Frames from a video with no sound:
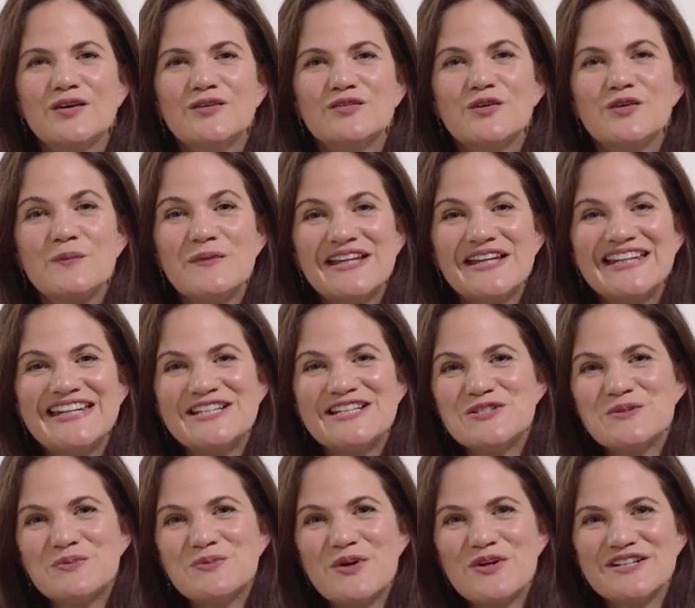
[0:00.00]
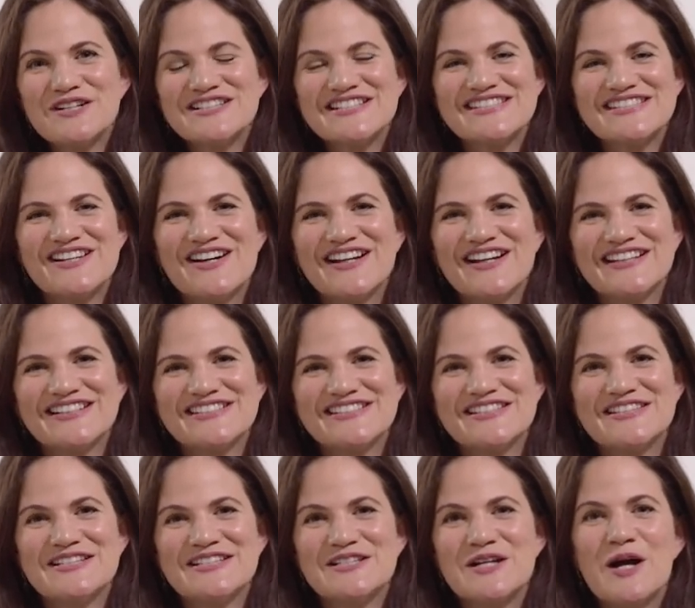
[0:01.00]
From the initial product designs to
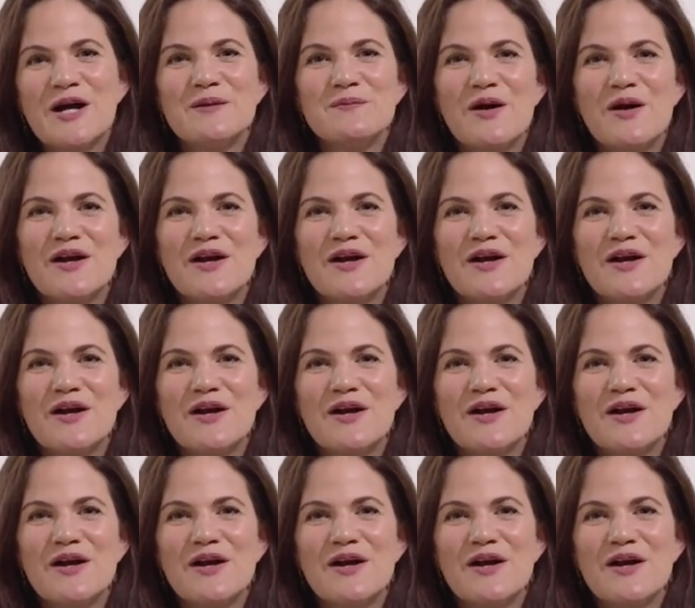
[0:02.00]
the time